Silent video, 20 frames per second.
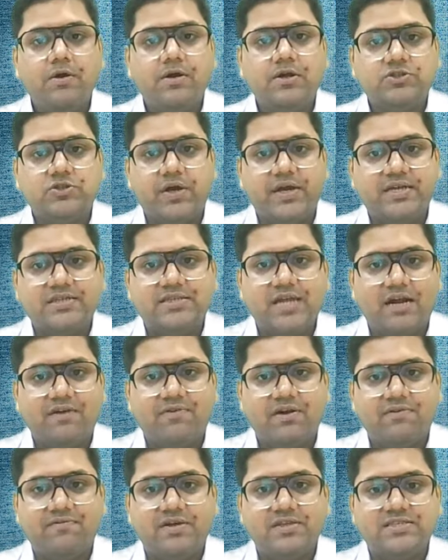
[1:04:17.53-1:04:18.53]
So is that
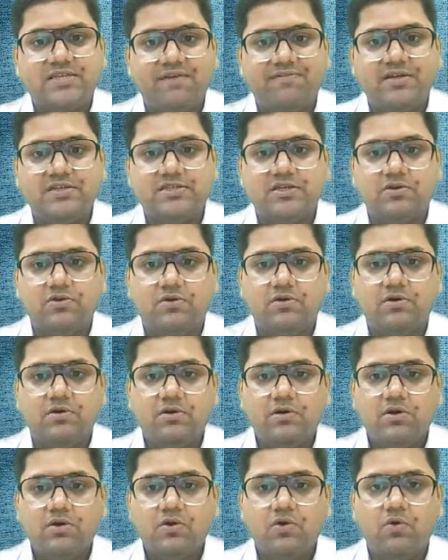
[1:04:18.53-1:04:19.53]
1170
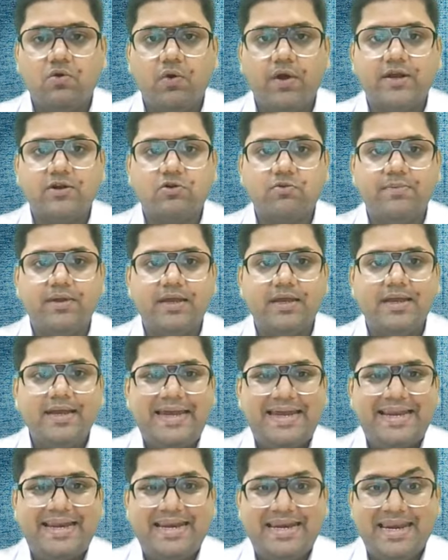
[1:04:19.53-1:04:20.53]
going to be
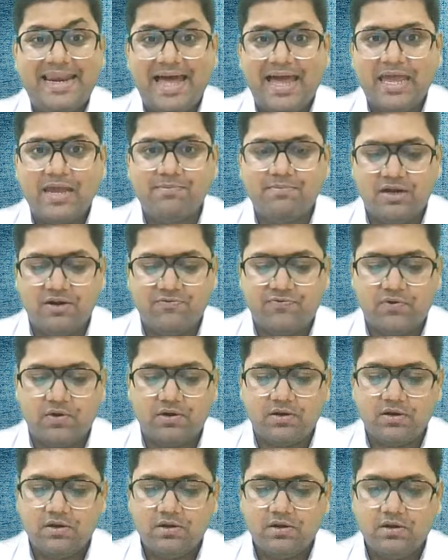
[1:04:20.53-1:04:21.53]
liable
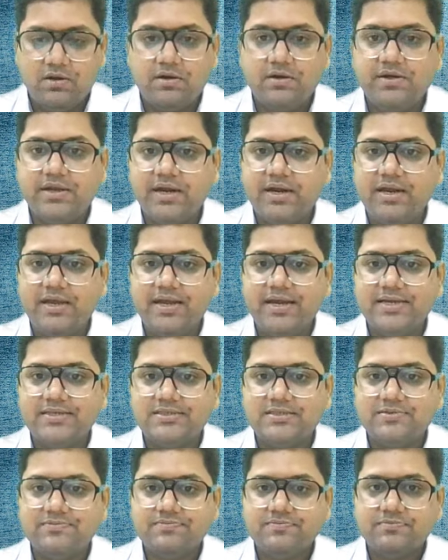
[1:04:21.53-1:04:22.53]
for
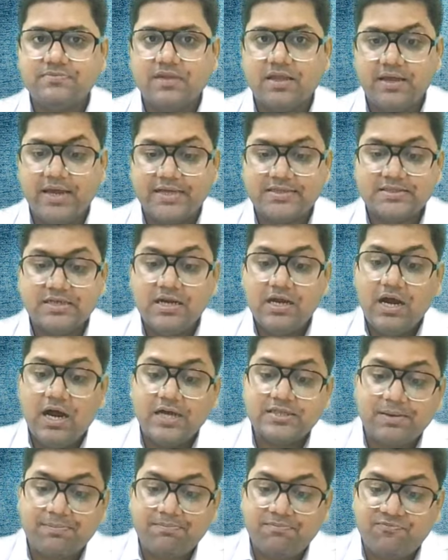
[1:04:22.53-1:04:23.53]
TDS? Yes.
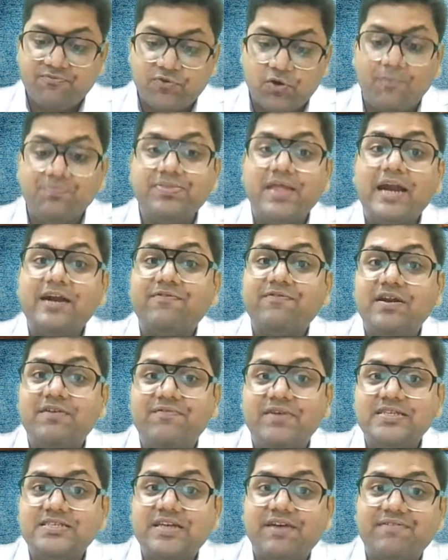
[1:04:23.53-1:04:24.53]
Achha, from that
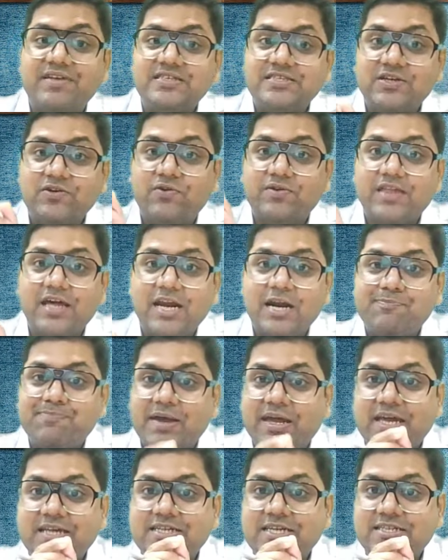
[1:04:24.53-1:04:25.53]
1170, there are
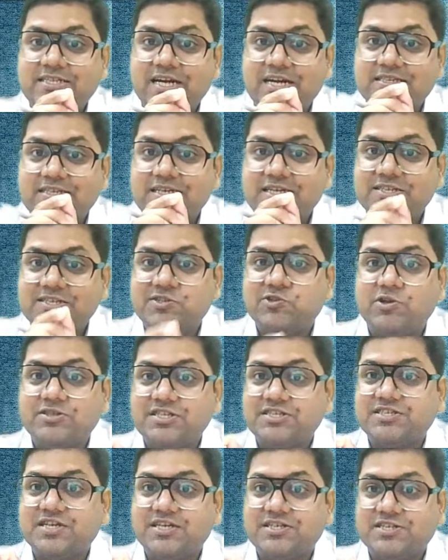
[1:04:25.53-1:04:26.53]
packaging charges,
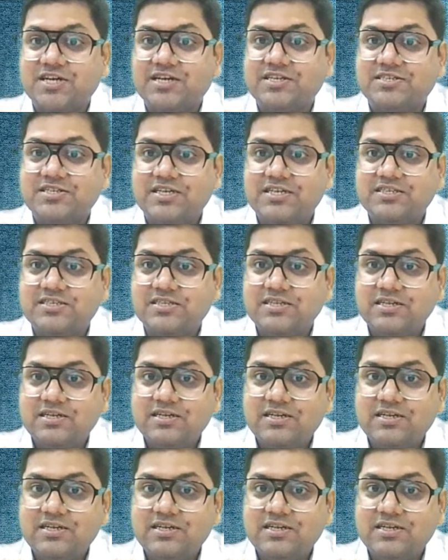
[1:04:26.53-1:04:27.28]
logistic charges,